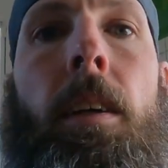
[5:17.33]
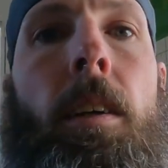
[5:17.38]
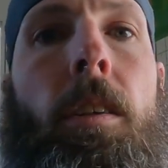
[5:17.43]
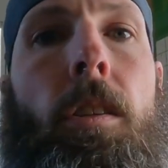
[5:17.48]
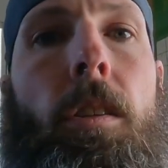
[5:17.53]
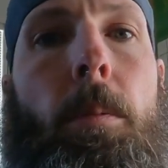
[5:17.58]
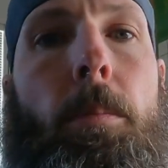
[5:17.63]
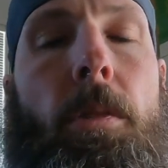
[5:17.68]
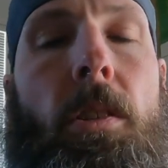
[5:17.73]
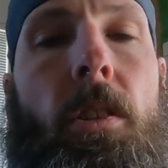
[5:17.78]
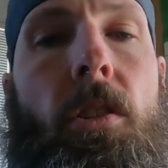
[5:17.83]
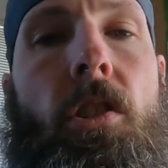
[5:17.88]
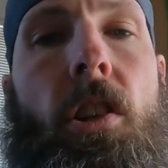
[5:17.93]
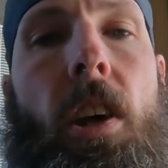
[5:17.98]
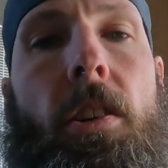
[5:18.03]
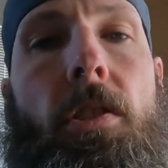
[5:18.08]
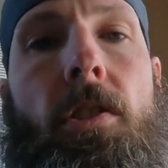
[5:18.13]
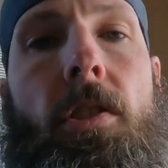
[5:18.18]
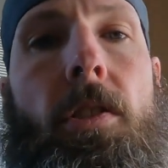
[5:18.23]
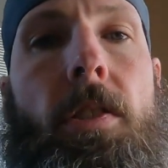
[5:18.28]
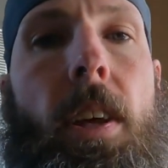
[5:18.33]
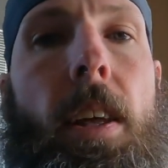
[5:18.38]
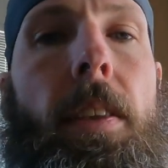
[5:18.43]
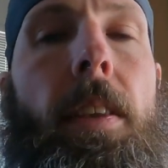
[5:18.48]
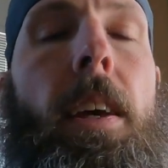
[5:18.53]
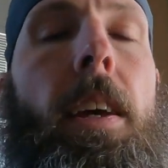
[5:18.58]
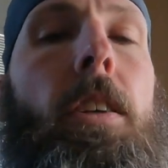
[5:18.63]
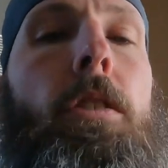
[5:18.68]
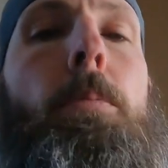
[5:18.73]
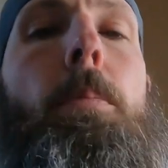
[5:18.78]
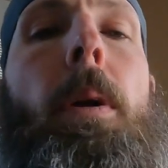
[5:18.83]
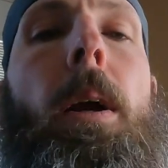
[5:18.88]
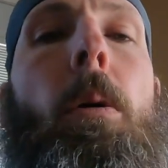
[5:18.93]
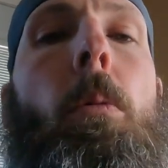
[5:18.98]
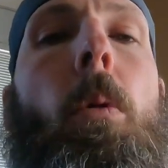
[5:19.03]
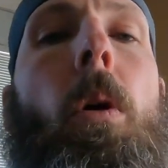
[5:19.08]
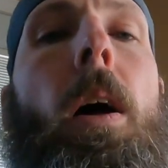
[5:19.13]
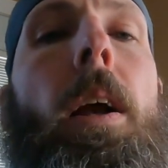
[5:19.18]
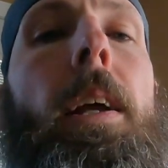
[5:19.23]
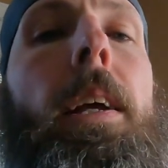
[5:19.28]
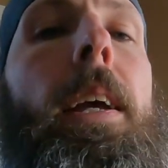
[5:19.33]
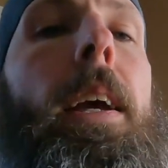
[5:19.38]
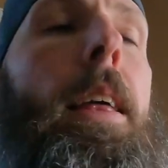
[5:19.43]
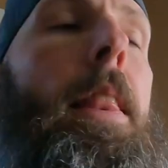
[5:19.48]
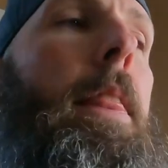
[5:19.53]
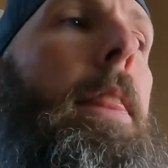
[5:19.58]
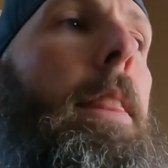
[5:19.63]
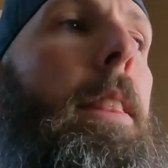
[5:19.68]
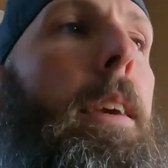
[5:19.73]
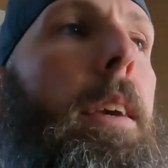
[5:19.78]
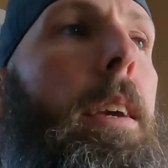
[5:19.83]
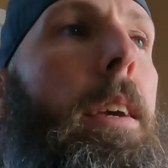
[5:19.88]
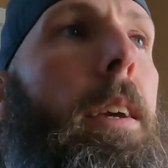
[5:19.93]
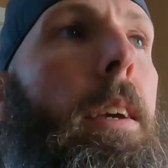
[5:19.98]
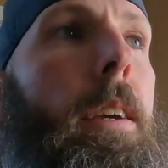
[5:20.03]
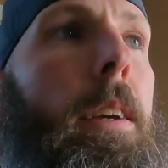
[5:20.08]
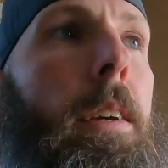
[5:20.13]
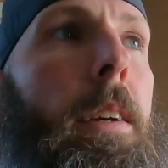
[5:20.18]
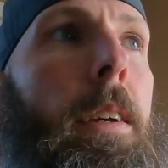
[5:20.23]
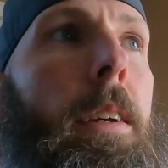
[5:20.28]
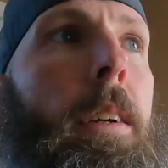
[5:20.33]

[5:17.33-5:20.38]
some suggestions on this, but I want to get the